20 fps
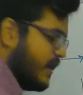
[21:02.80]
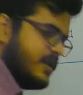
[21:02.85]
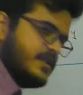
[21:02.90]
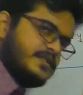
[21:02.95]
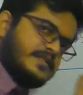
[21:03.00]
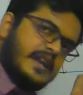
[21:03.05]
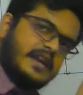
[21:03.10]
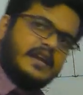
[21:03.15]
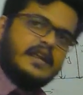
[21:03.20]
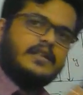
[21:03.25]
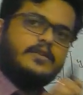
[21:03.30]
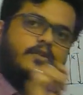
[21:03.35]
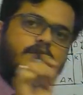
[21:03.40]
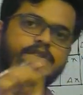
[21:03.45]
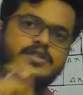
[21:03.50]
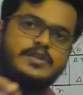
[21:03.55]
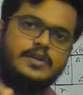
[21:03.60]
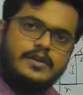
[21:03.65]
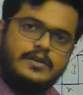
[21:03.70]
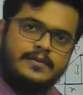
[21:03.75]
is tending to
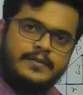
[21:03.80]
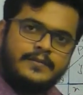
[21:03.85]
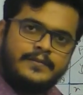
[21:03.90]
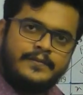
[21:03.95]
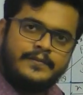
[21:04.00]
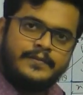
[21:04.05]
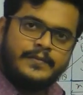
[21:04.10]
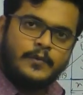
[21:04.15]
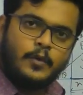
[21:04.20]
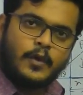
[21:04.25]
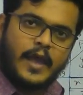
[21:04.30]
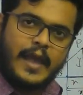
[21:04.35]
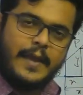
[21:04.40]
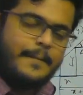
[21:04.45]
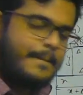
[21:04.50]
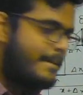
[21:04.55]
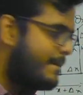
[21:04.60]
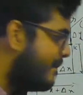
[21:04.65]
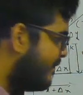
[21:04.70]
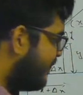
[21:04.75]
0.
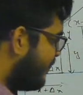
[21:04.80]
Okay,